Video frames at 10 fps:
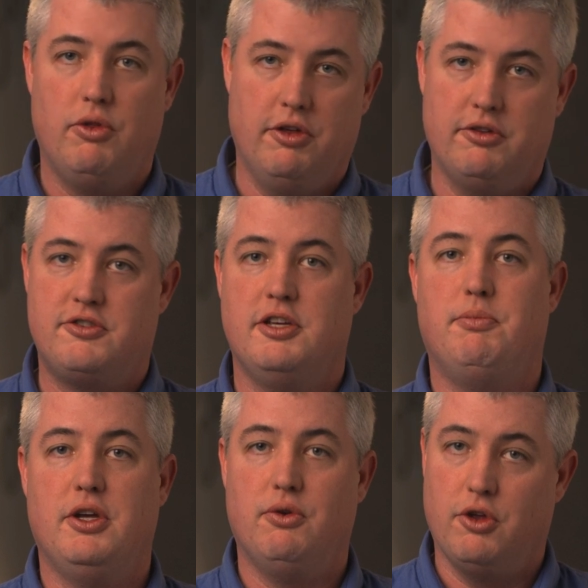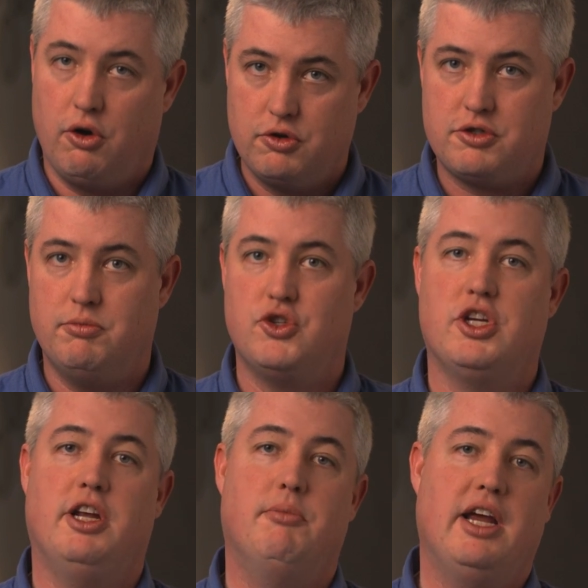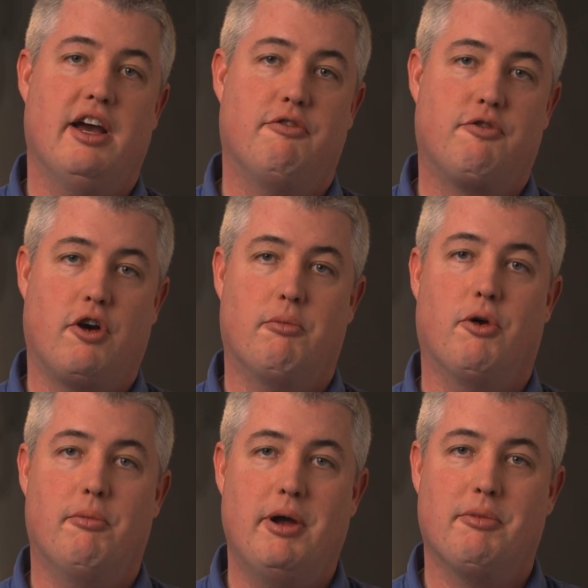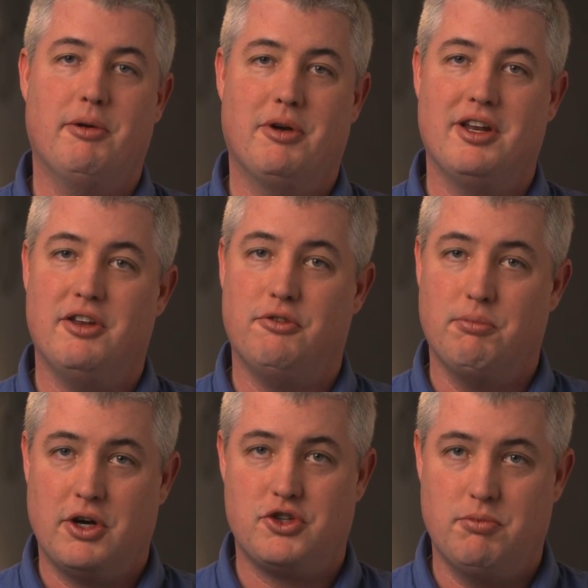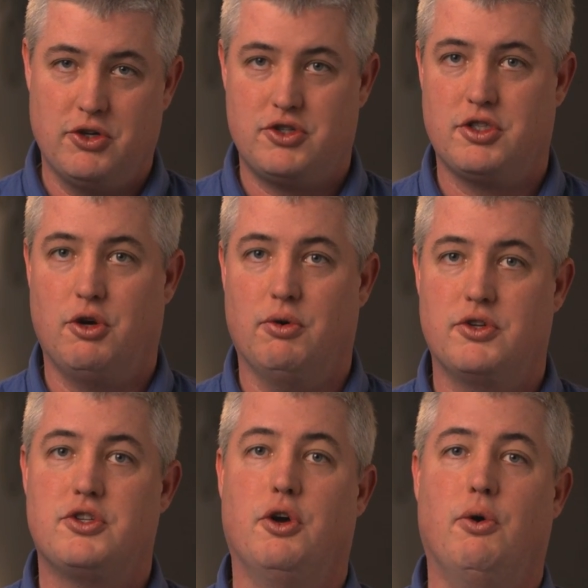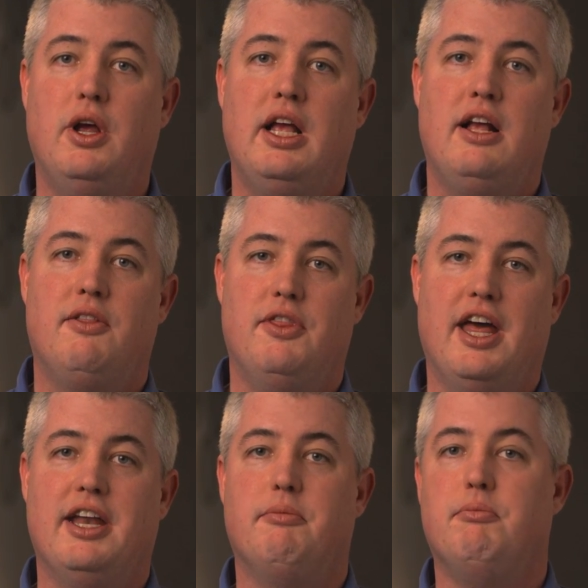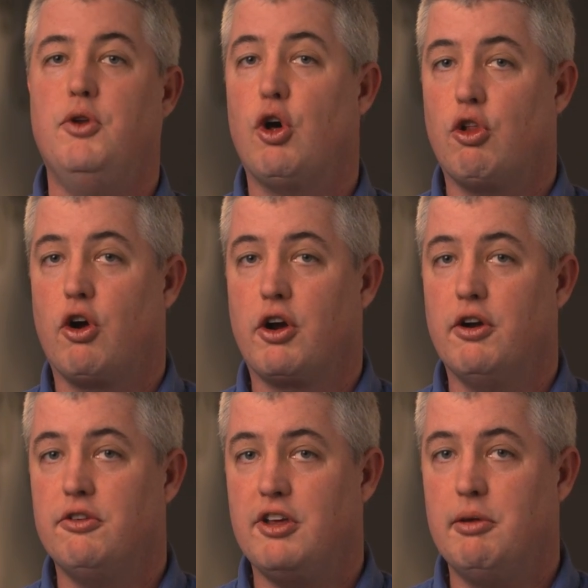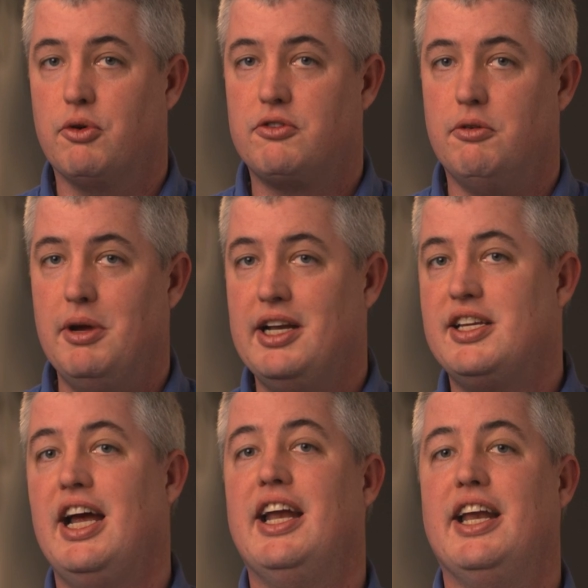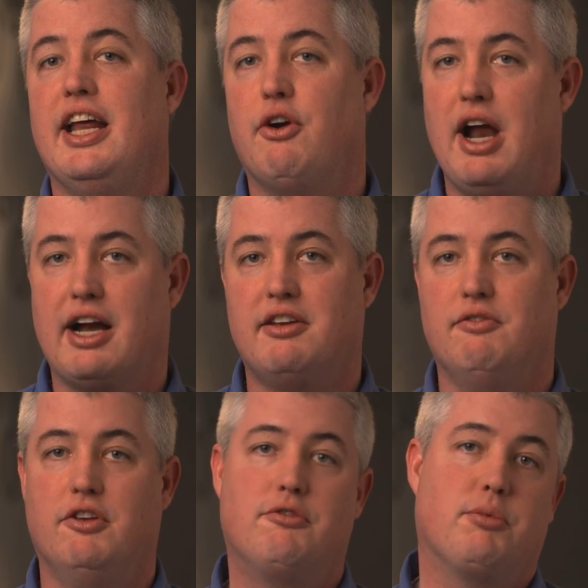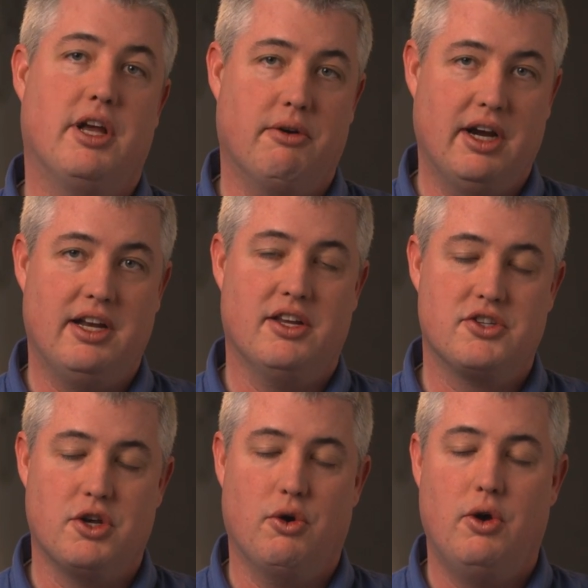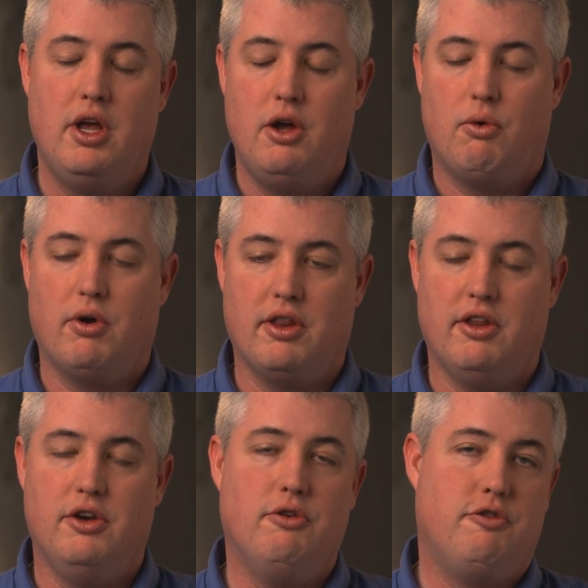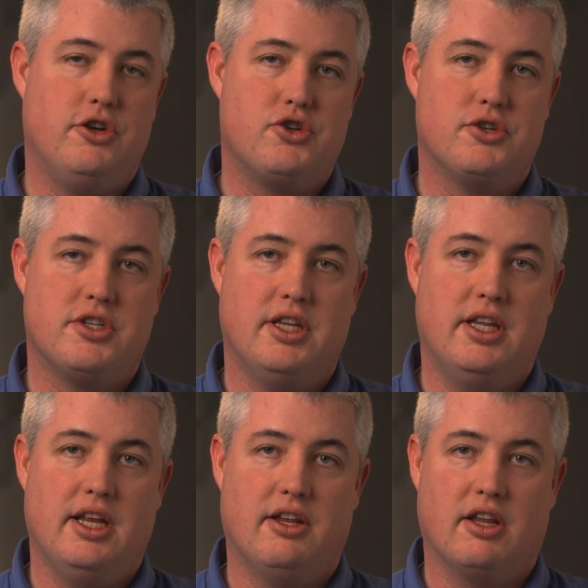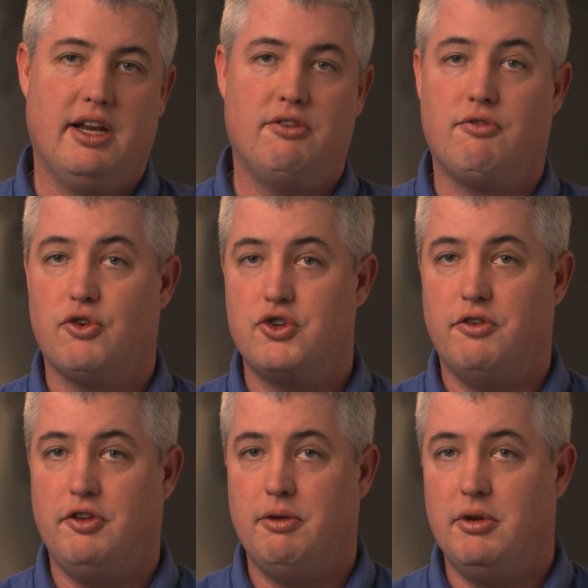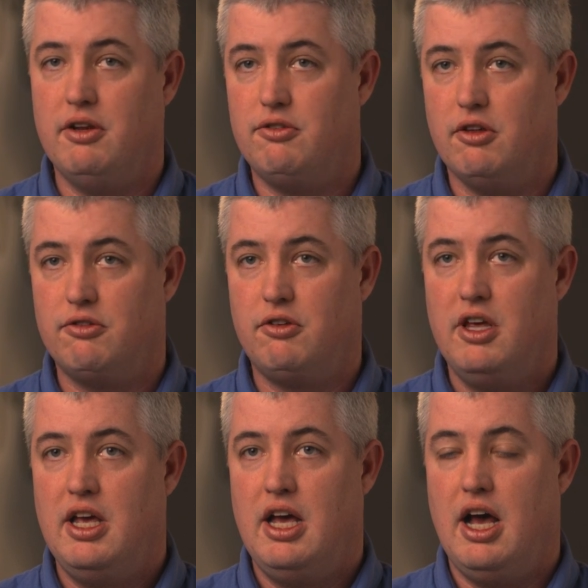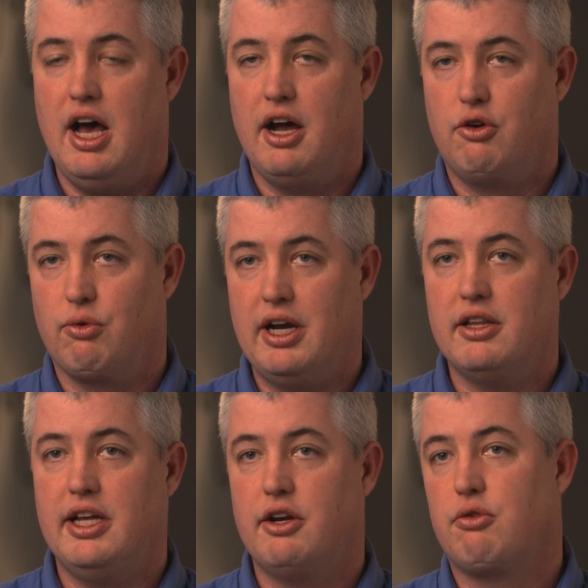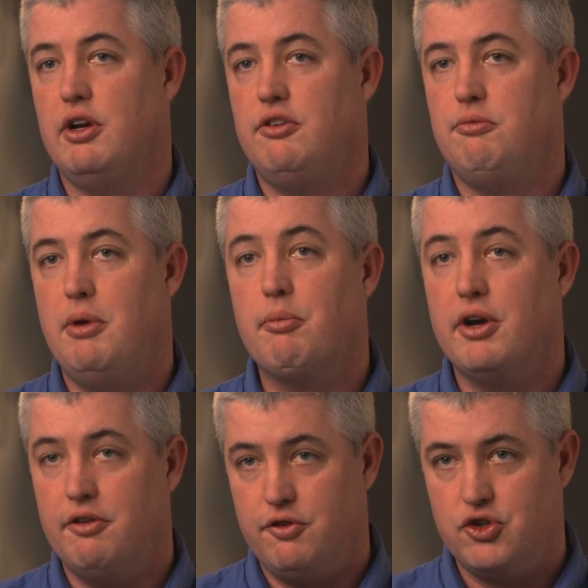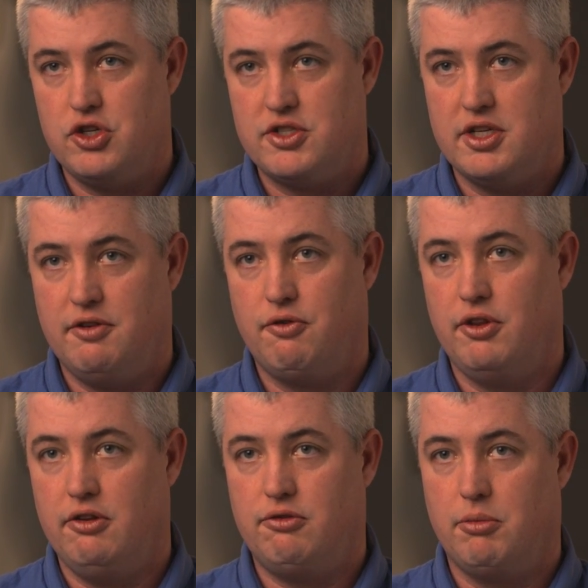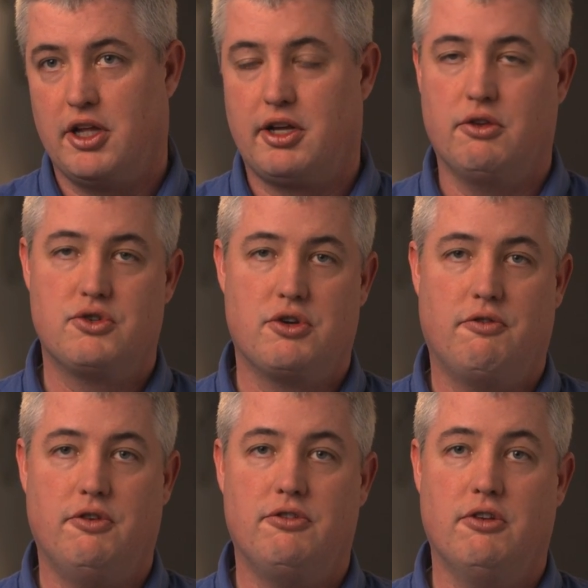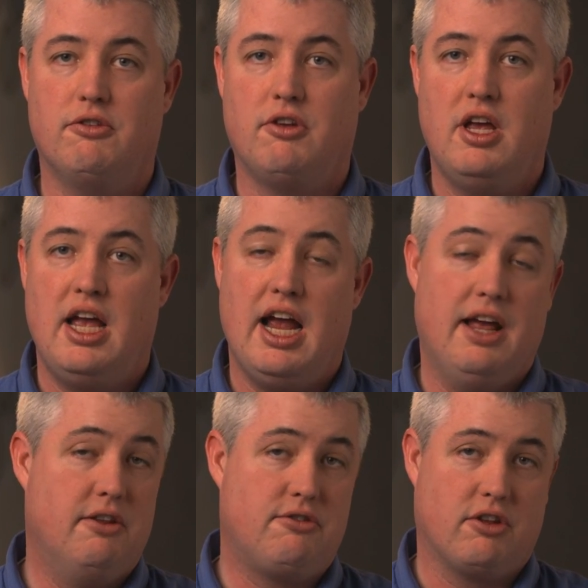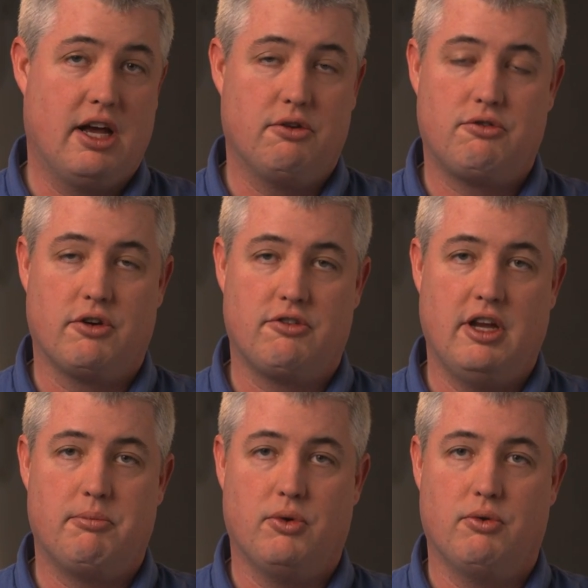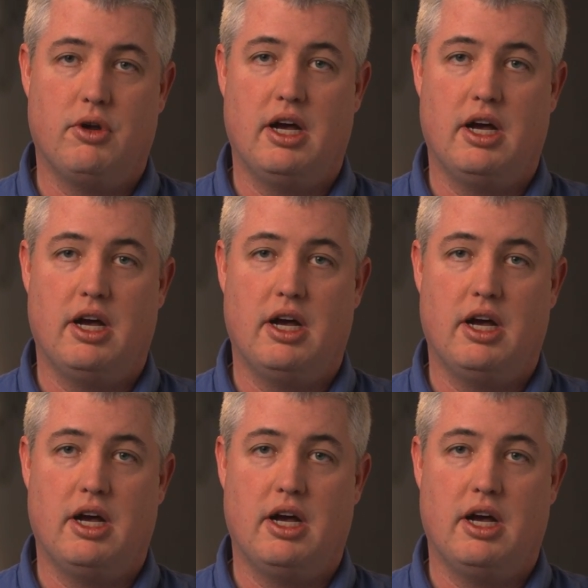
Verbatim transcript: the CPU, the host machine, may have far more memory, but it is much, much slower. So then it no longer is able to maintain an interactive display rate. And so one of the new features in, in the latest version of VMD is this uh, greatly increased memory efficiency for these molecular surfaces. And this allows, for example,